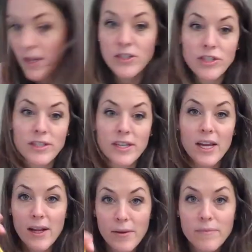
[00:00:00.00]
just to
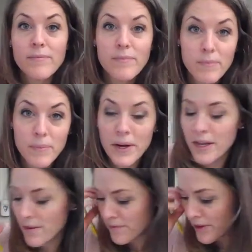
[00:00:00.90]
kind of break it
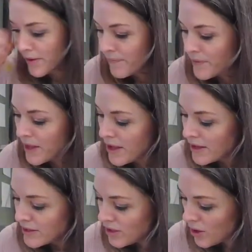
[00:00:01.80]
up for you.
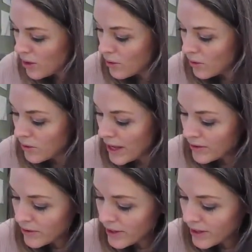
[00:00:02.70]
So
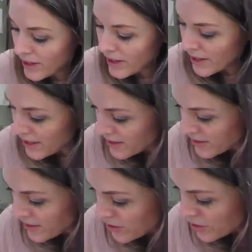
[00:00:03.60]
lateral area
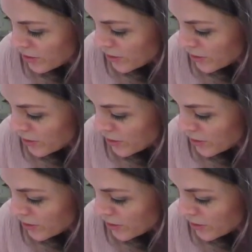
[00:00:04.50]
is 2